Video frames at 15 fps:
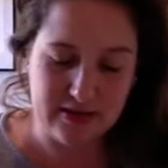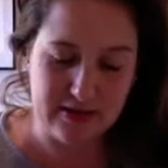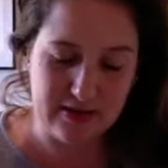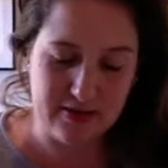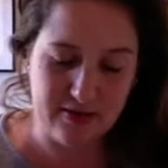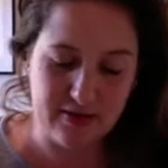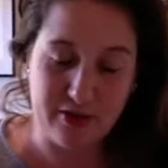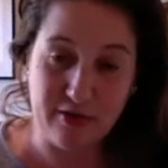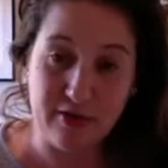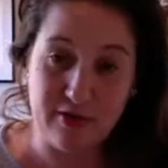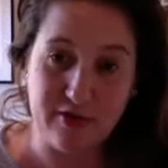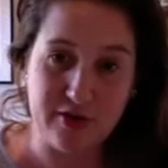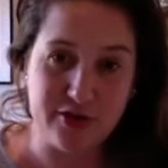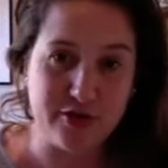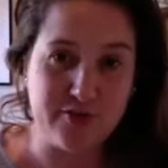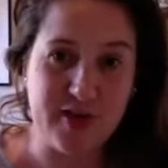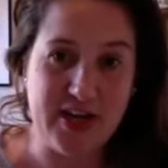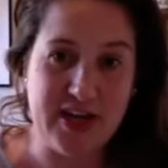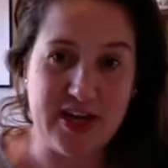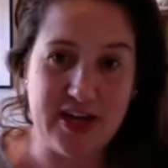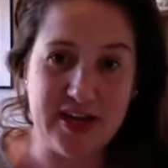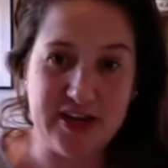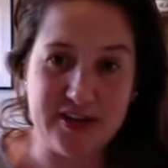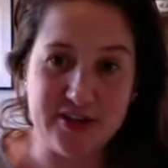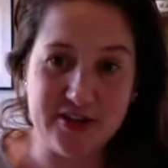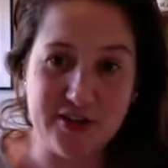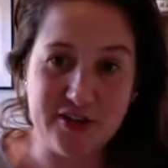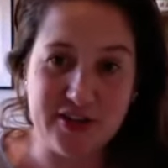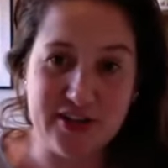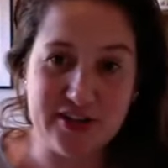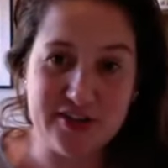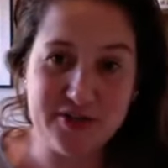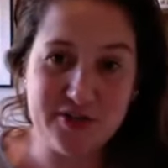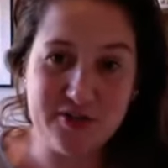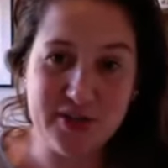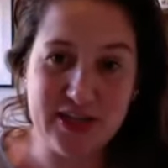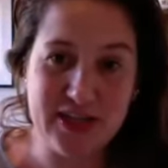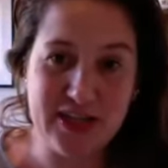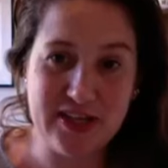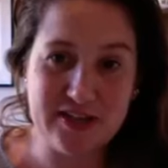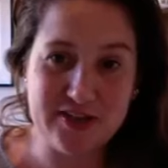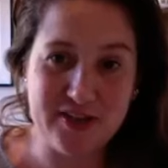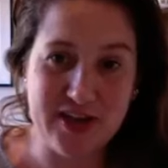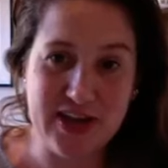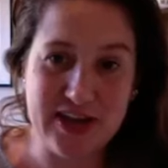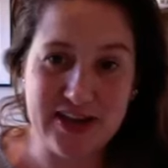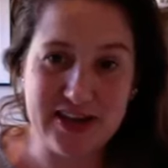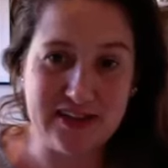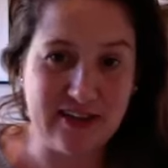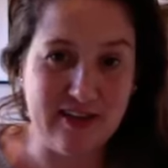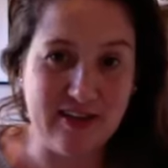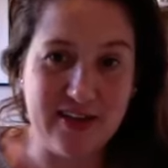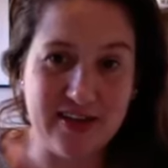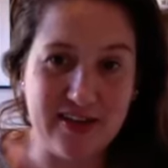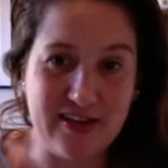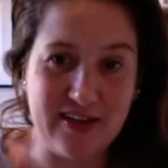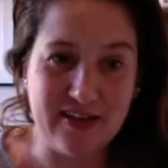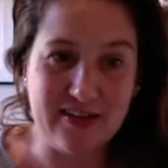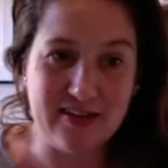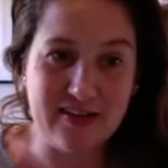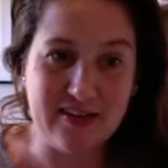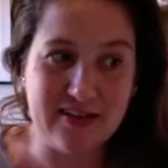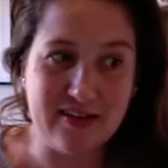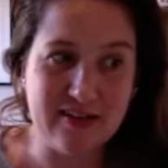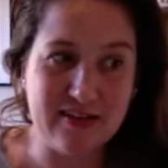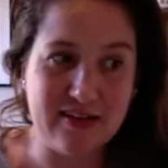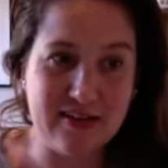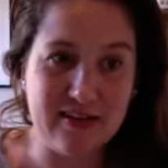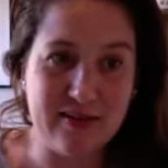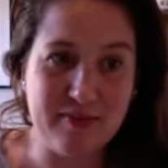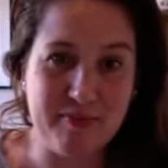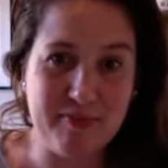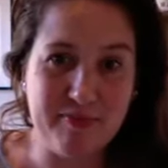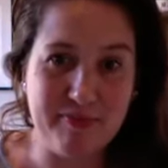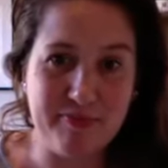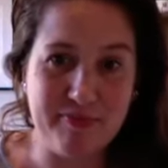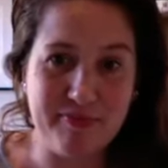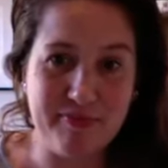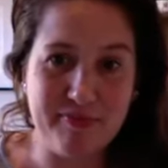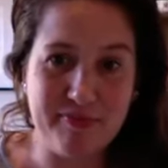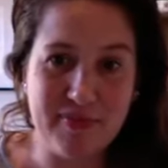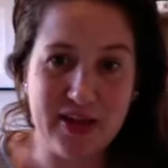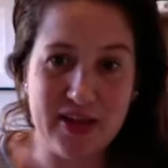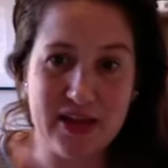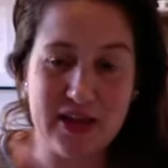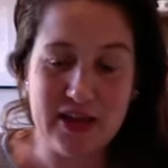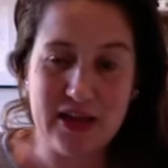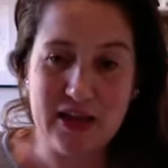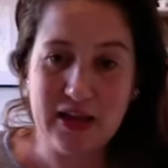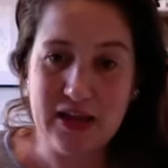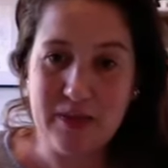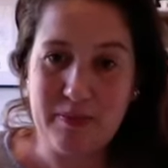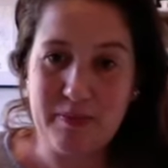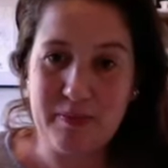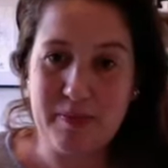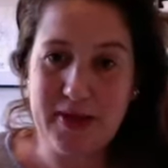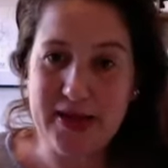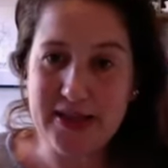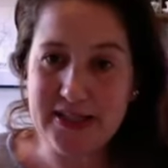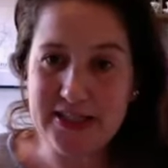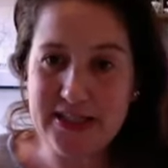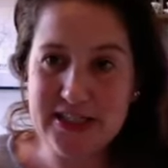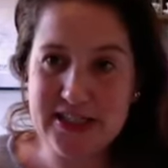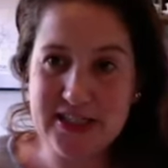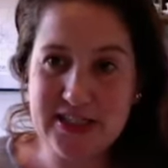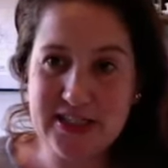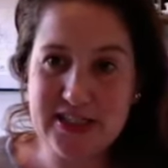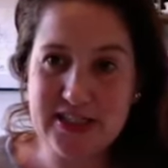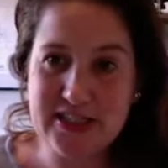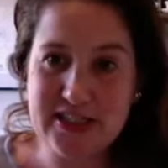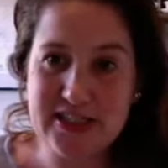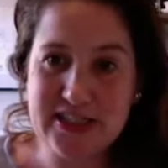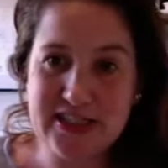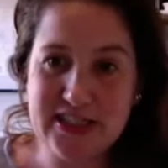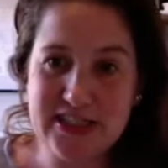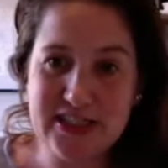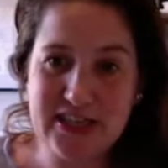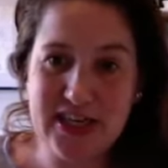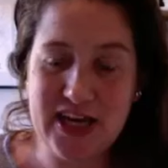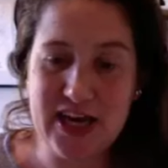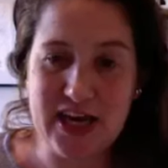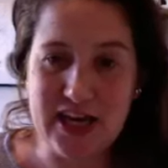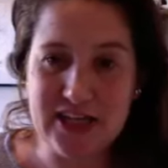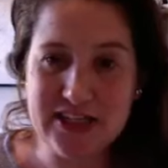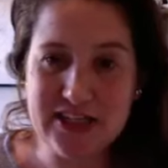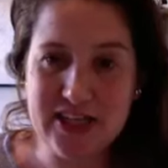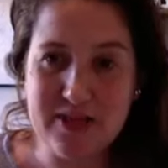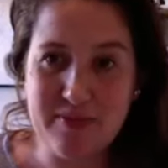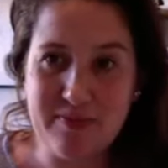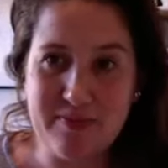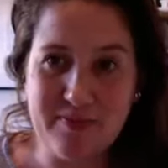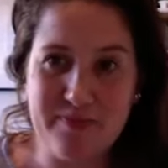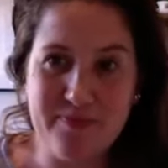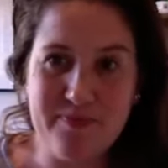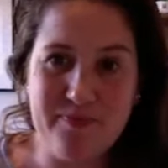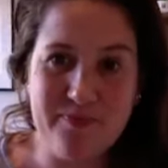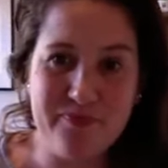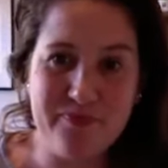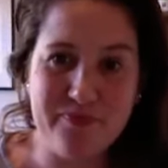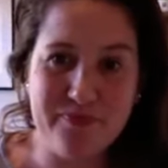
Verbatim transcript: uh, through social media, and so that's all really exciting, I think. Um, but yeah, it's um,